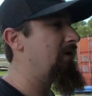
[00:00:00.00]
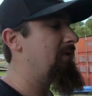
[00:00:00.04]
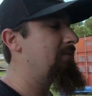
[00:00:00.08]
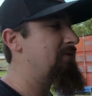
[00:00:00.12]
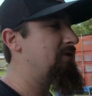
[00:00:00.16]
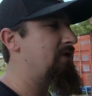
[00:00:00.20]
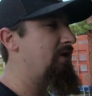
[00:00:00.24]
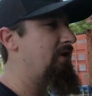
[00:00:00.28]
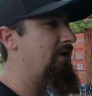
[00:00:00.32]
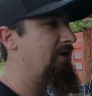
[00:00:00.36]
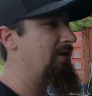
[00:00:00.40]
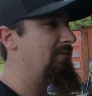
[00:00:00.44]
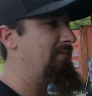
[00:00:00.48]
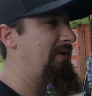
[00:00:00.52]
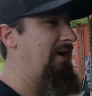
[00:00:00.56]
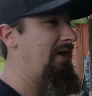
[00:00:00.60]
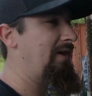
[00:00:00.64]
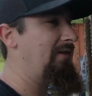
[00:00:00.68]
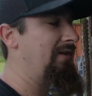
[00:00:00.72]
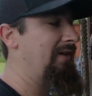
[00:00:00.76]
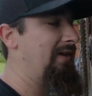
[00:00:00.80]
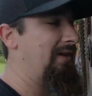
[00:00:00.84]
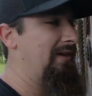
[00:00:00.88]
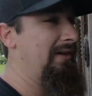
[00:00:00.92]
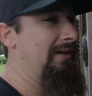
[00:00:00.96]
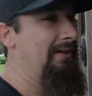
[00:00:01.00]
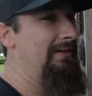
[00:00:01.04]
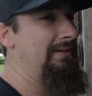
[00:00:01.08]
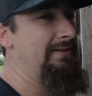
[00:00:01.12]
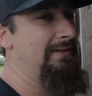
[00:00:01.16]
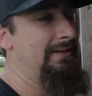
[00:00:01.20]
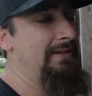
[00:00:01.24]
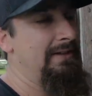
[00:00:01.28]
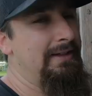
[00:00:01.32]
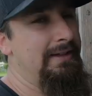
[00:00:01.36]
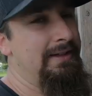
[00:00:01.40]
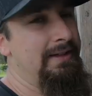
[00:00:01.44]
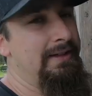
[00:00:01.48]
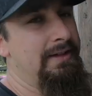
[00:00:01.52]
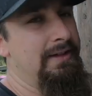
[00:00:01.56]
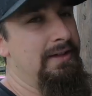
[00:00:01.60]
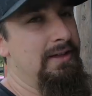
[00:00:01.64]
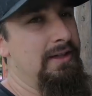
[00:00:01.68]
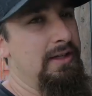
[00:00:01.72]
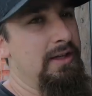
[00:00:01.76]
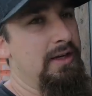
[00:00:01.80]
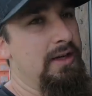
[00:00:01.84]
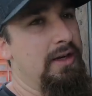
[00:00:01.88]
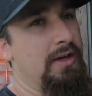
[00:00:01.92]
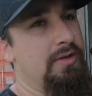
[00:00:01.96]
I'm talking about like a,
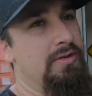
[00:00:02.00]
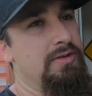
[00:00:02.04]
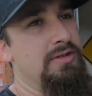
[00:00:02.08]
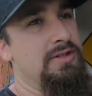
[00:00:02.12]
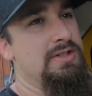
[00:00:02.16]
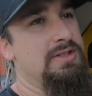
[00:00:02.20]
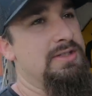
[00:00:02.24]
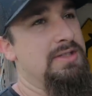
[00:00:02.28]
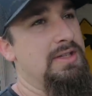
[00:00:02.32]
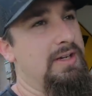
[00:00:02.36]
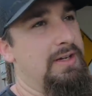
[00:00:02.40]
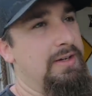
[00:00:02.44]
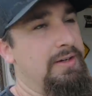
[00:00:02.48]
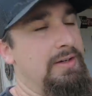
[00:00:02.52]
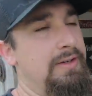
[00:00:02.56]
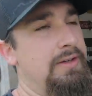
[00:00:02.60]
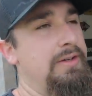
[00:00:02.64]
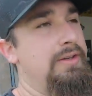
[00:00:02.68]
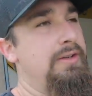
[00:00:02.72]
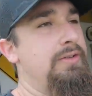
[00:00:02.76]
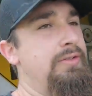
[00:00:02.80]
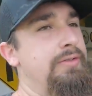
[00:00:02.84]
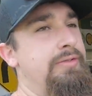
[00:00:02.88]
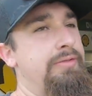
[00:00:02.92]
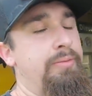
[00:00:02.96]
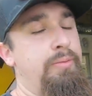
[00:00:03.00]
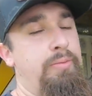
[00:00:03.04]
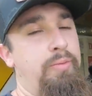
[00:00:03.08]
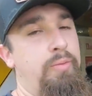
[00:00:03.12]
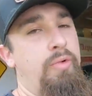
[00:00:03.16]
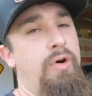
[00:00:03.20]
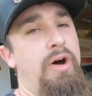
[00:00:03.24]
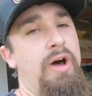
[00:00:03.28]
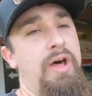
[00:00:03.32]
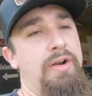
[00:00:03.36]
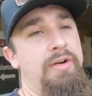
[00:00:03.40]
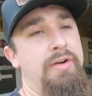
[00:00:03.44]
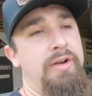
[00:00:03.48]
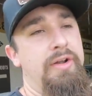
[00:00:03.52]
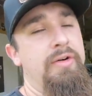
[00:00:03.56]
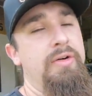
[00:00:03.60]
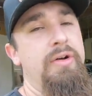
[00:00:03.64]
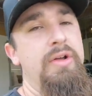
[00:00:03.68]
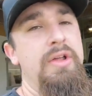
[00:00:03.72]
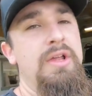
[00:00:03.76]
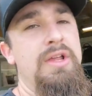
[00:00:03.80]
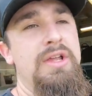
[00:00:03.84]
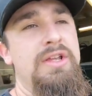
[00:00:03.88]
you know, just like a well, I don't know,